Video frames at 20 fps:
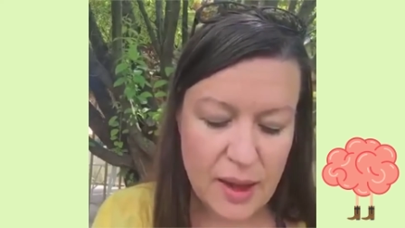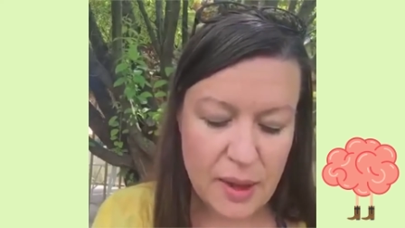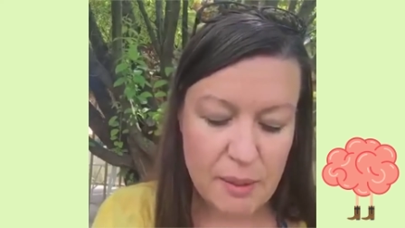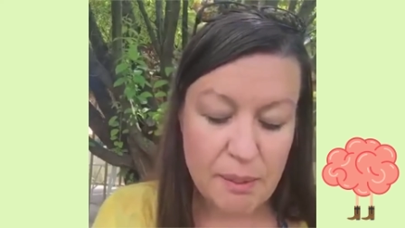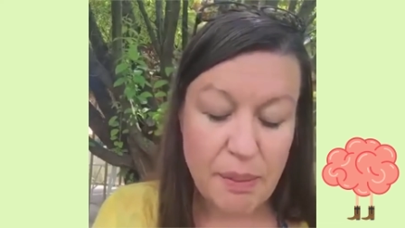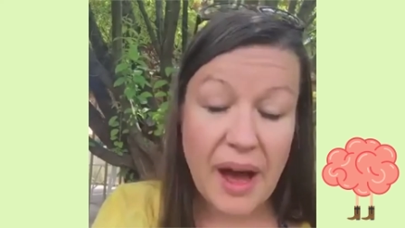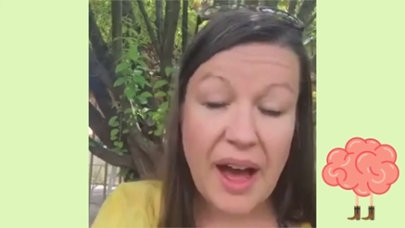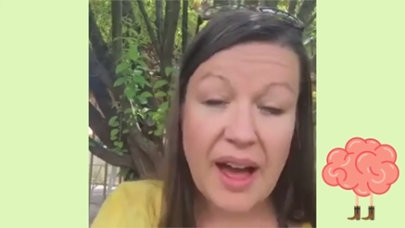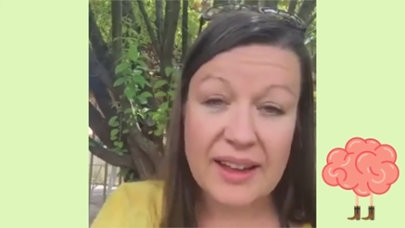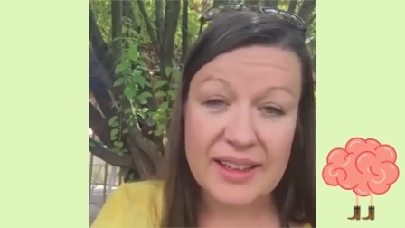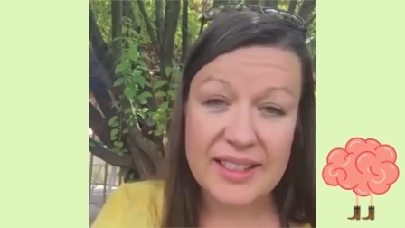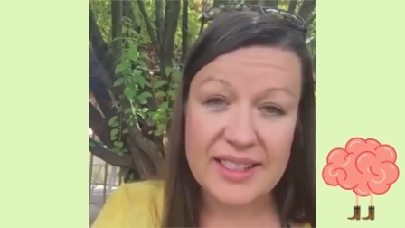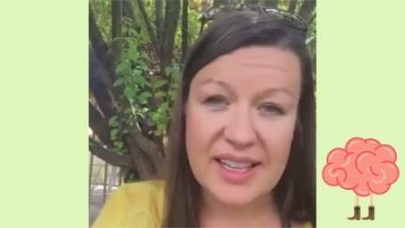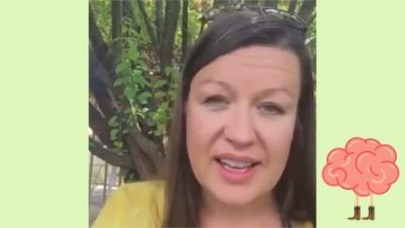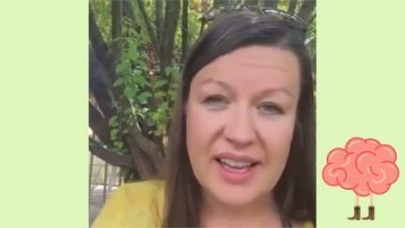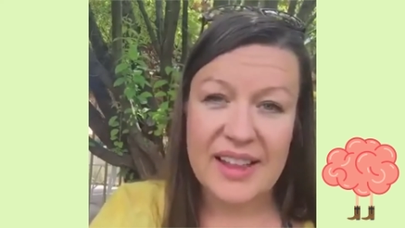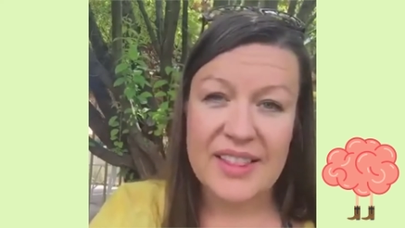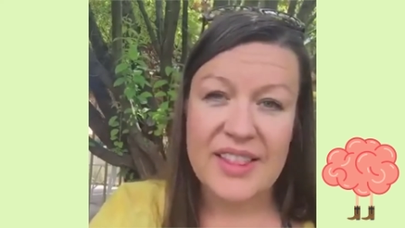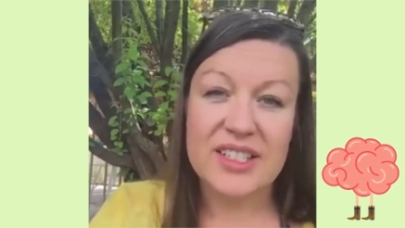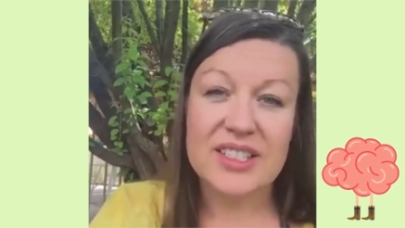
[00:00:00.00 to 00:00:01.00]
but
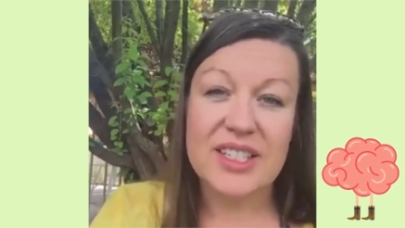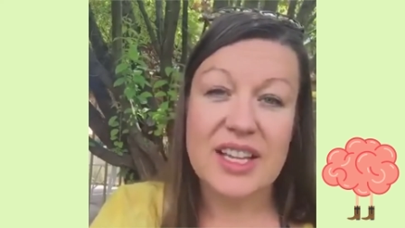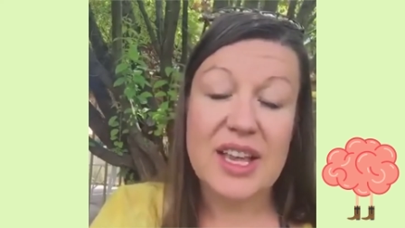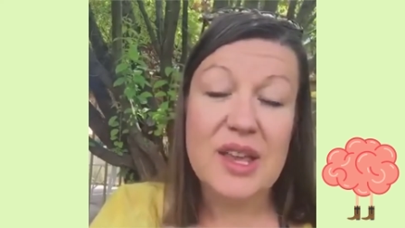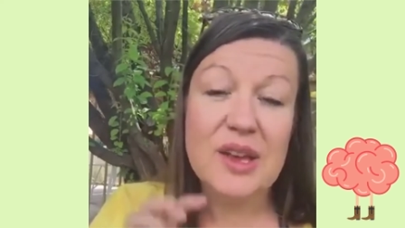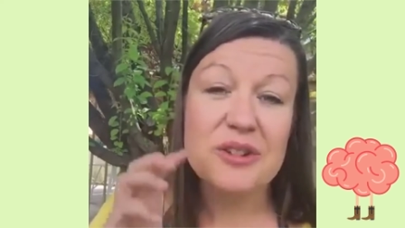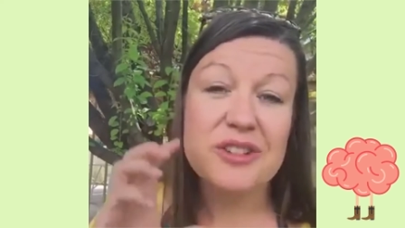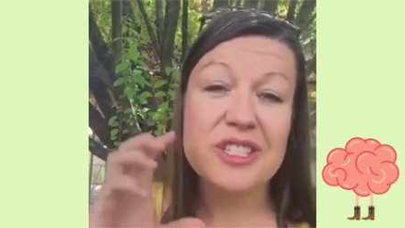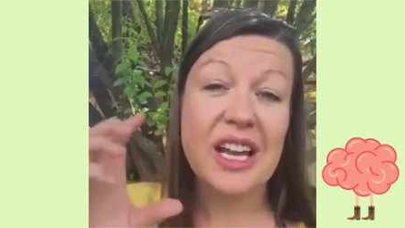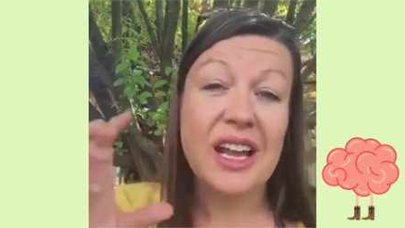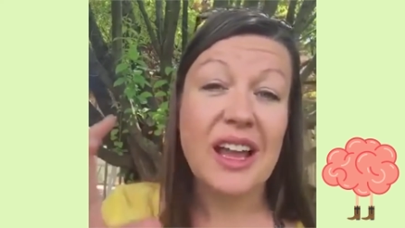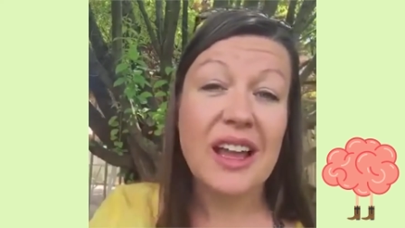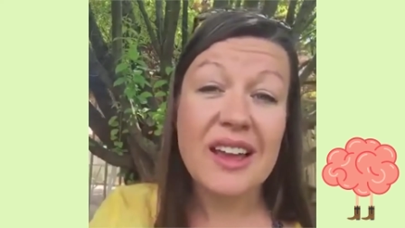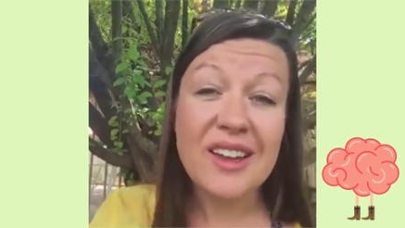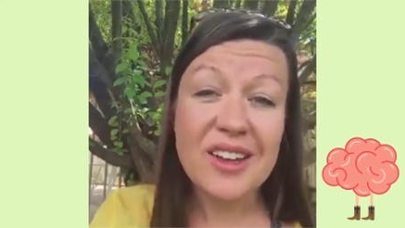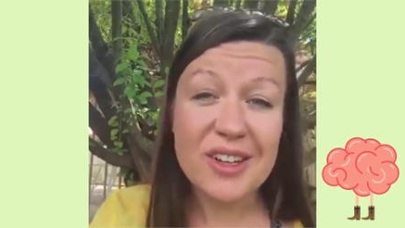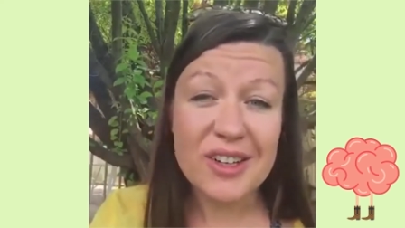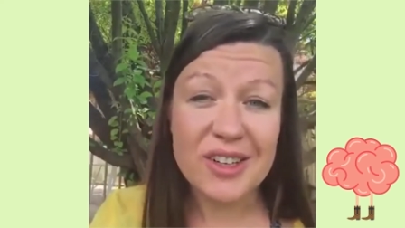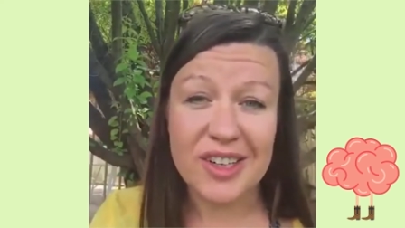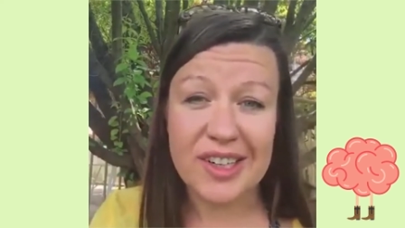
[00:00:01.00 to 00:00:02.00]
there's a huge
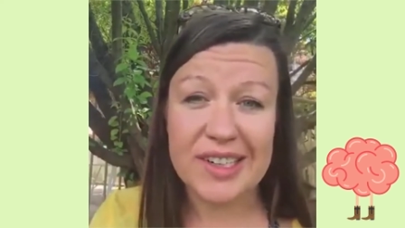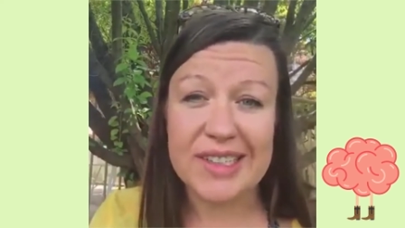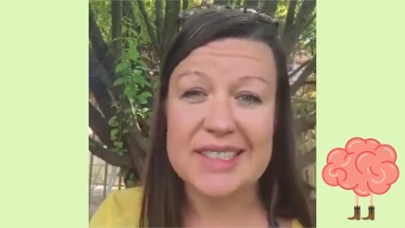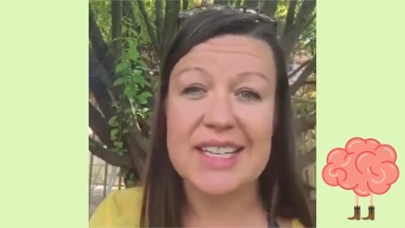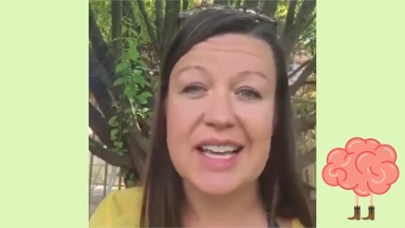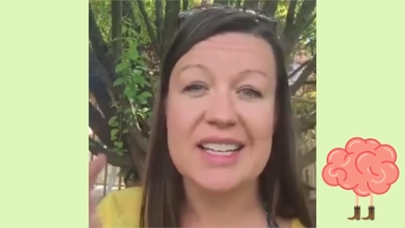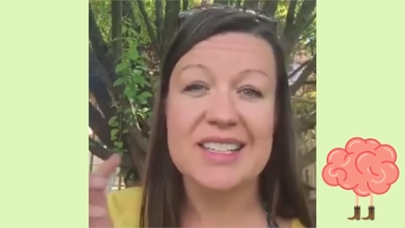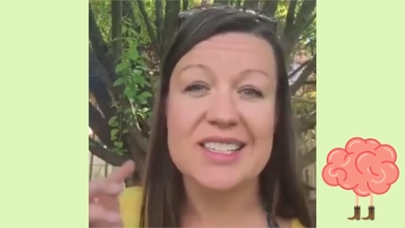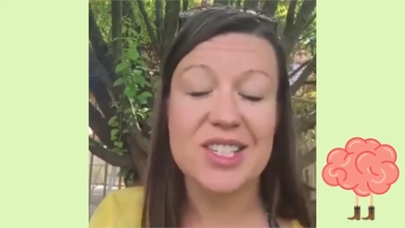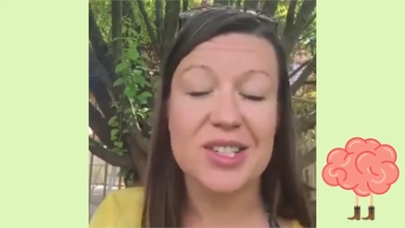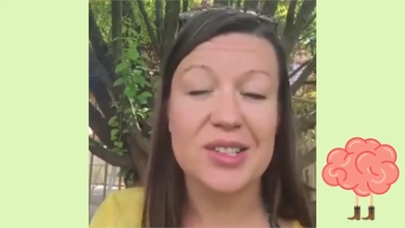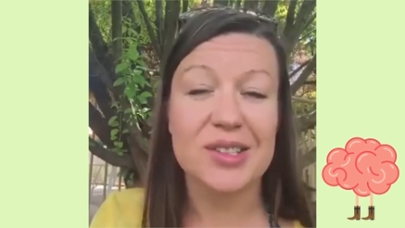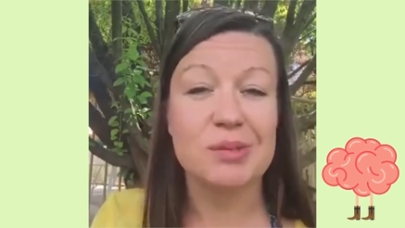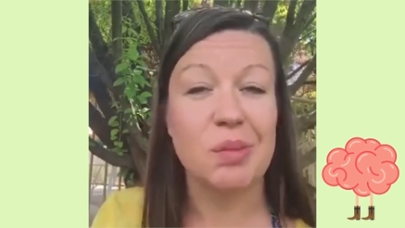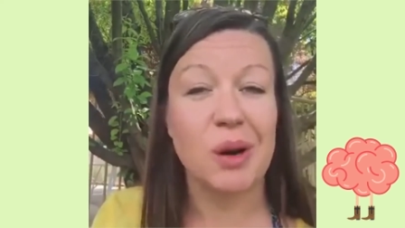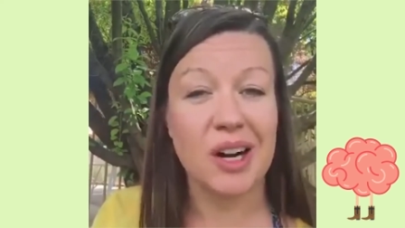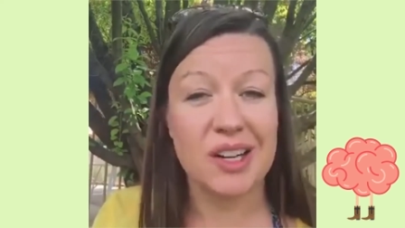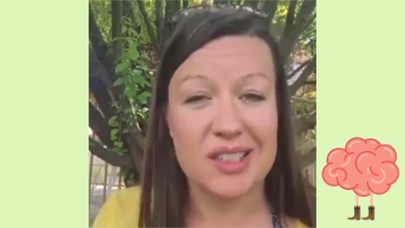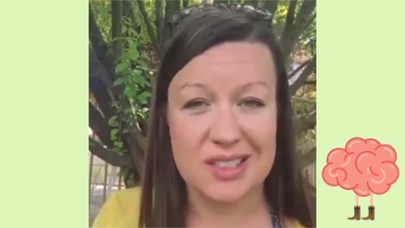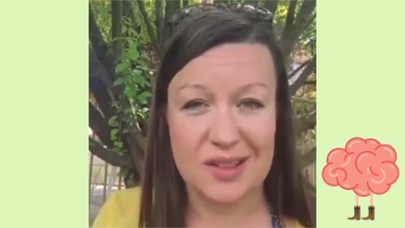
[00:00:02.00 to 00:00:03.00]
increase in certain
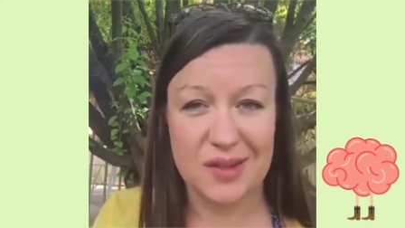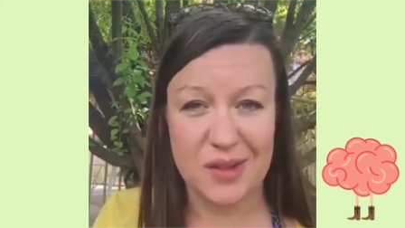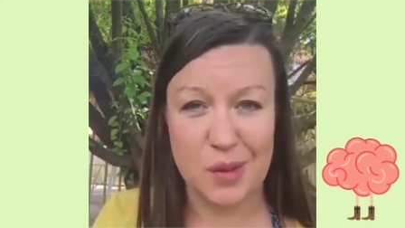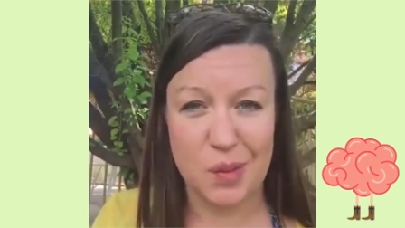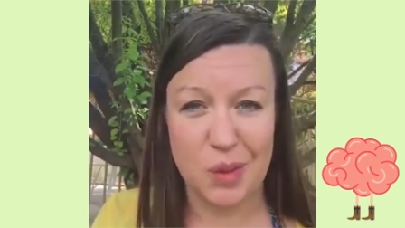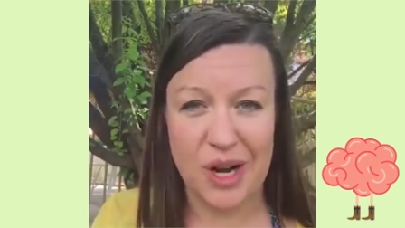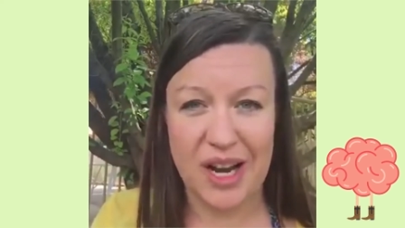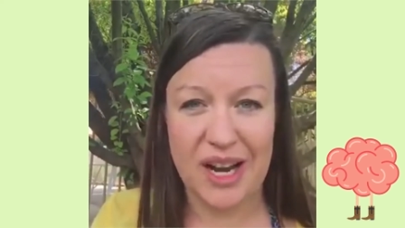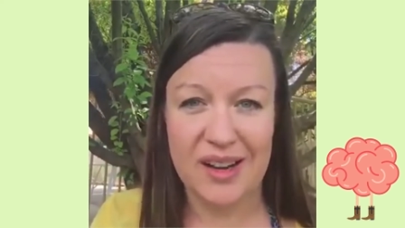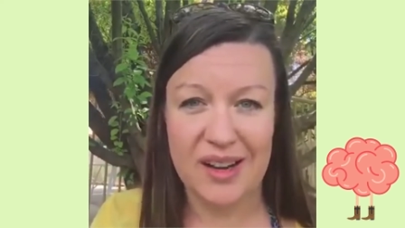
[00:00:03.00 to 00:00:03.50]
parts of the brain.